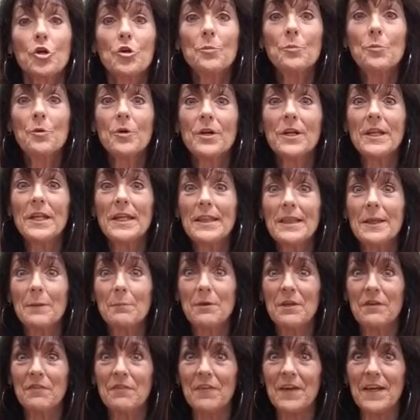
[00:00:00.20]
morning,
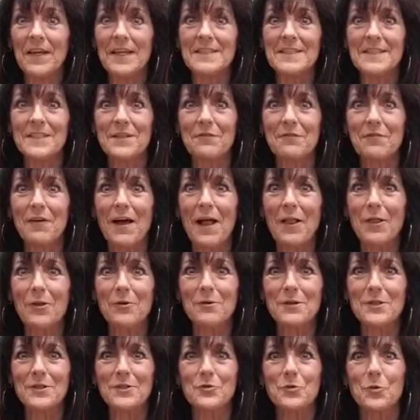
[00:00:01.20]
Libby fans and
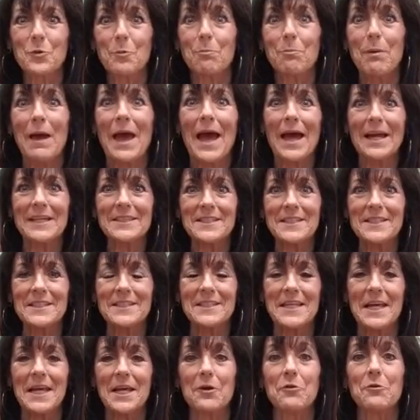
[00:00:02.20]
followers. We're back
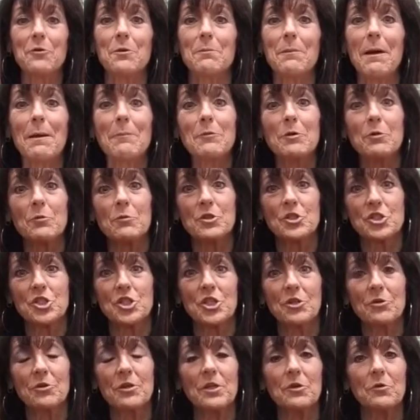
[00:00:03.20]
today. Remember, we're
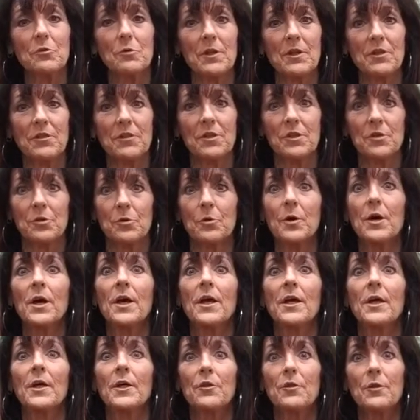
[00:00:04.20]
sharing with you
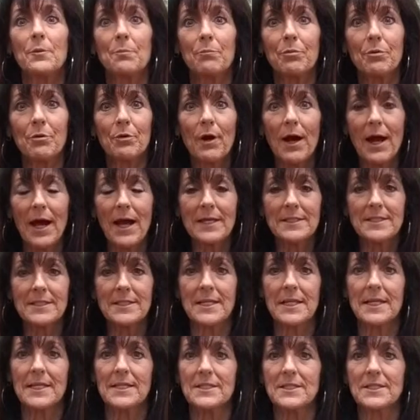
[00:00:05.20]
the
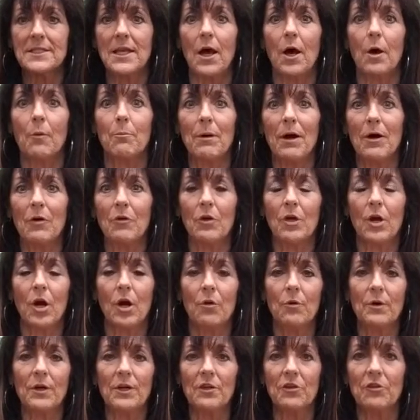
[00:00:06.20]
process about
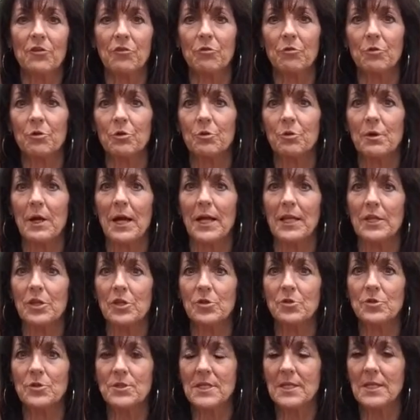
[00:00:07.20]
going through and
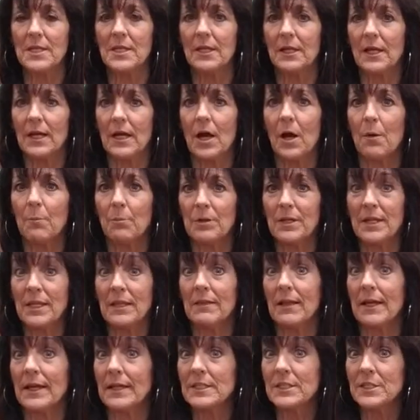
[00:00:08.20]
using a company
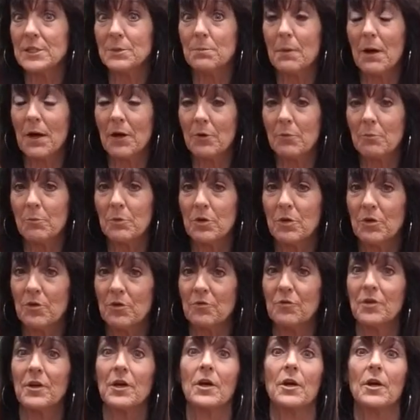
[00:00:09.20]
like Smart Move.